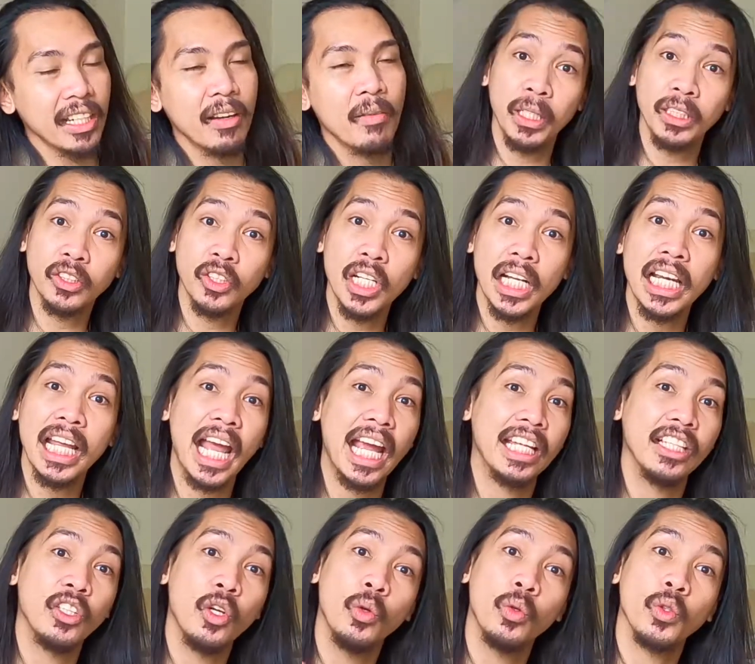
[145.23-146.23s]
Personally,
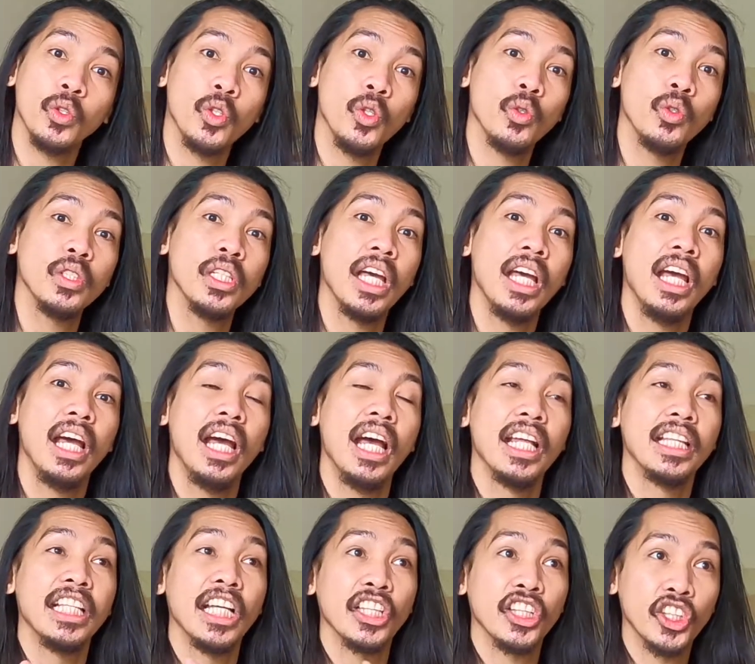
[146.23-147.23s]
I don't use
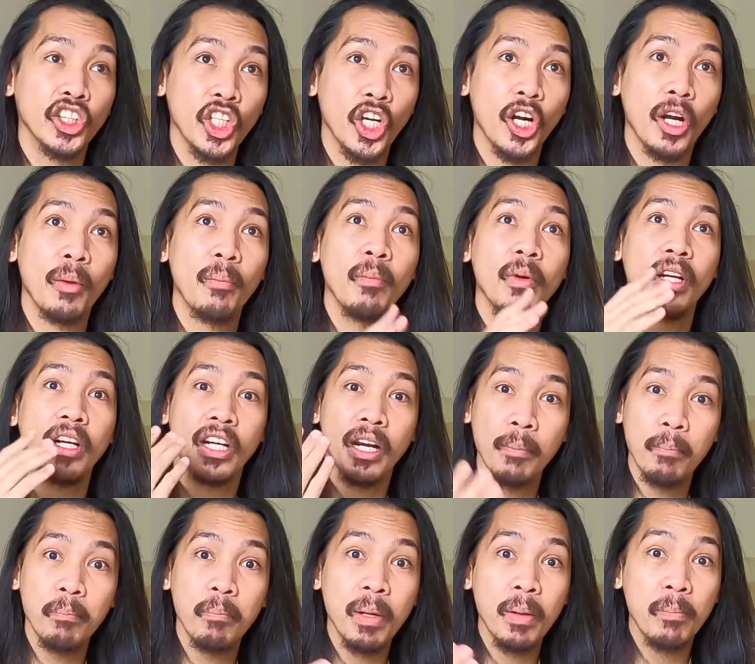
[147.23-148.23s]
the term
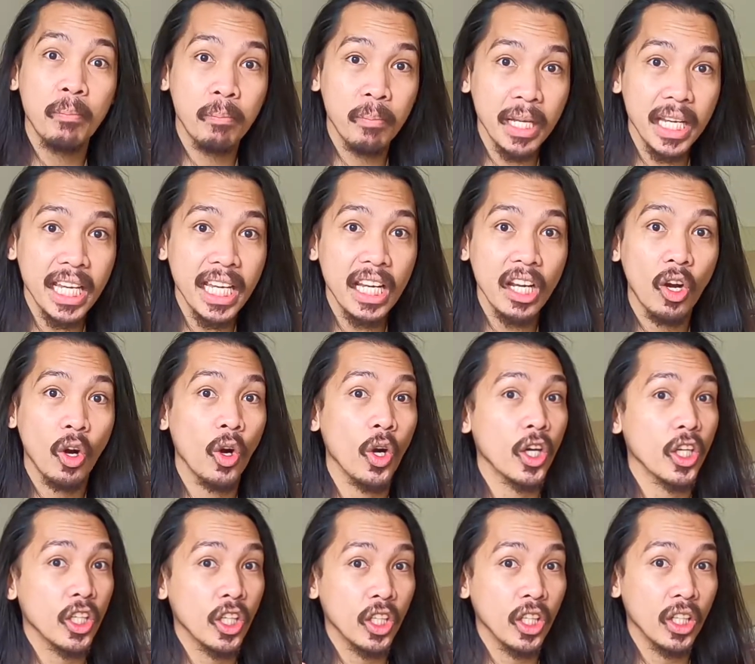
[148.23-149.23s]
renminbi
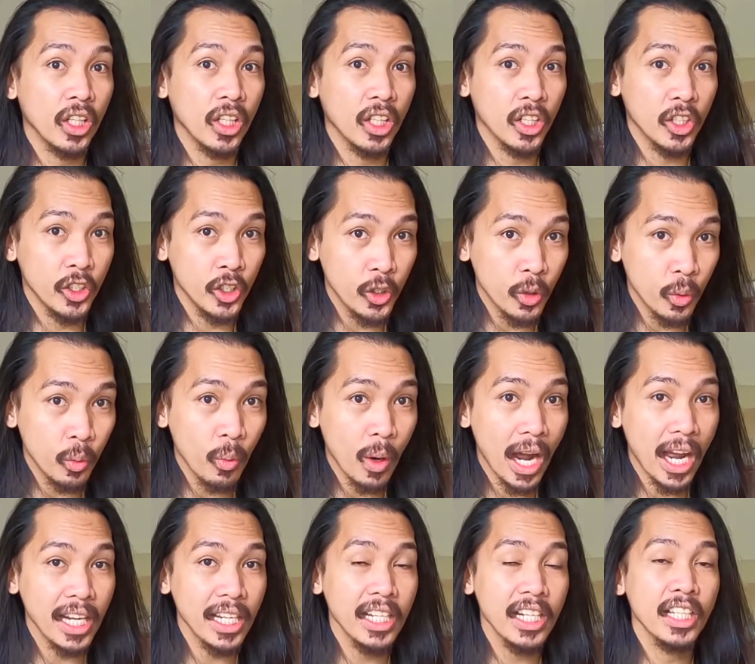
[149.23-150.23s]
or
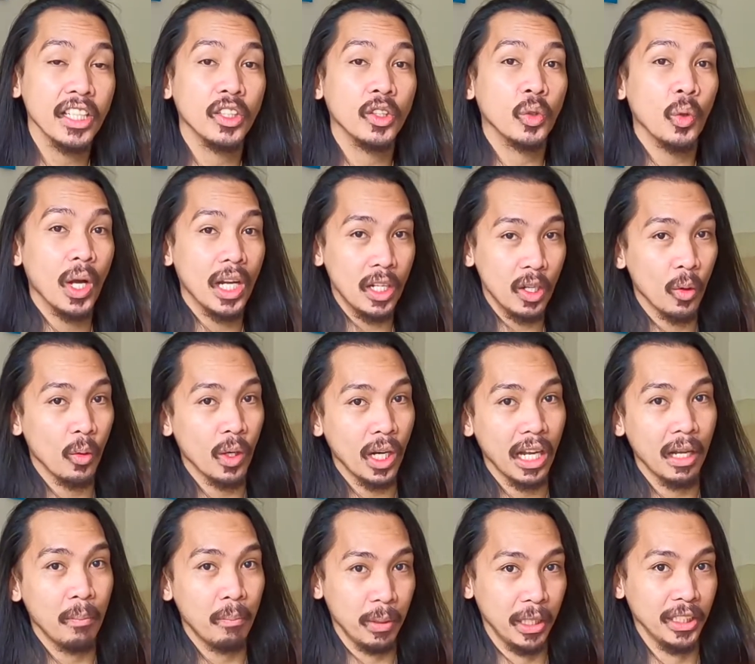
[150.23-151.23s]
yuan to a
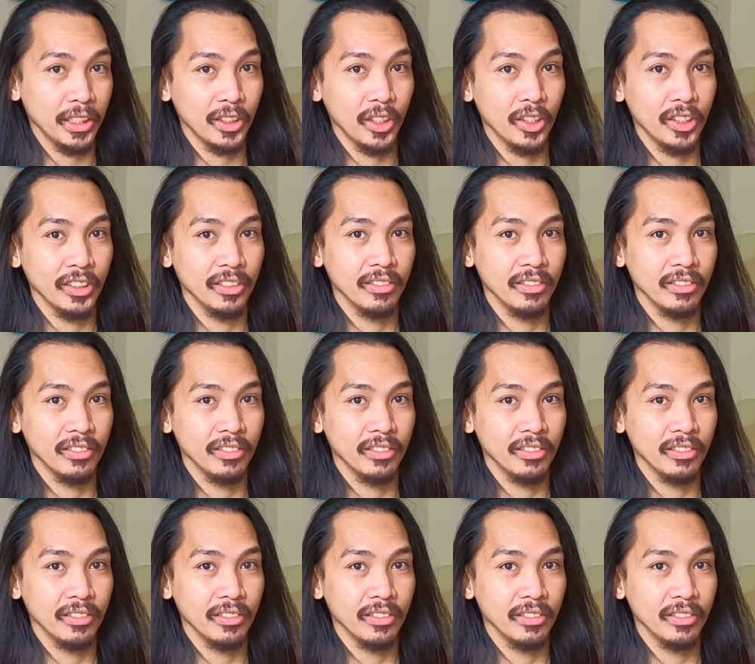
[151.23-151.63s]
local person.